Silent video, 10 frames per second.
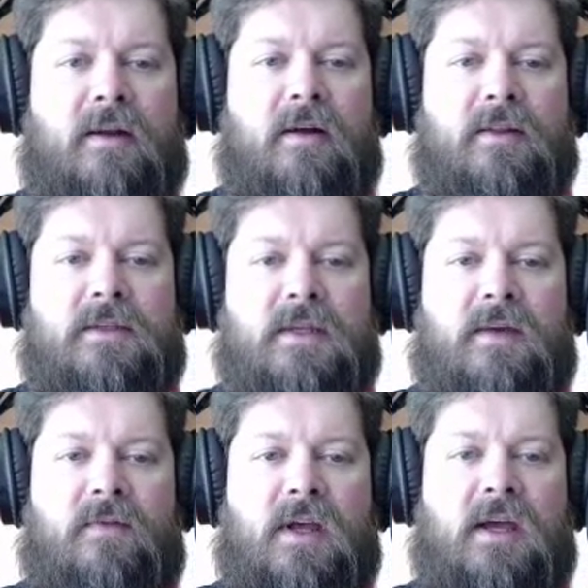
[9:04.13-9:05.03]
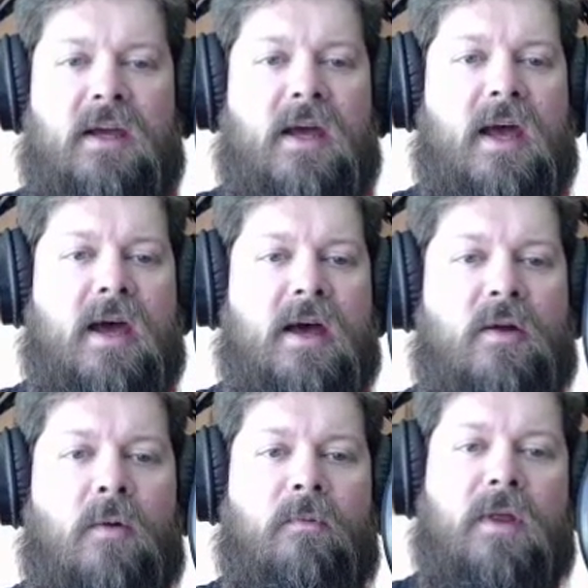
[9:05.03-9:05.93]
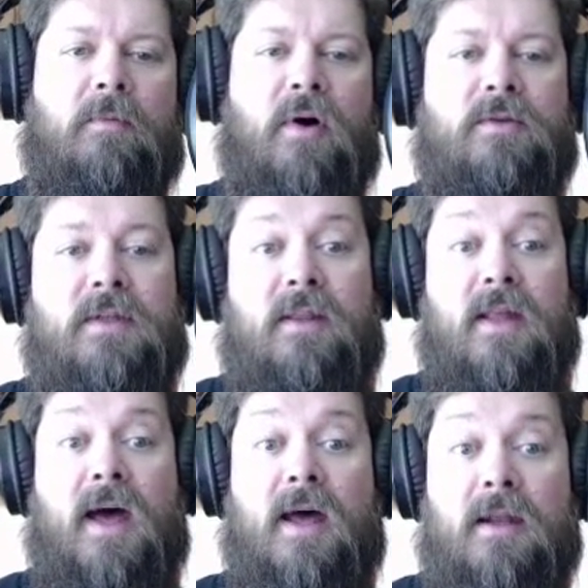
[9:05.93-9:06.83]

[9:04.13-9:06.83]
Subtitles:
on this evening, and hopefully posting that.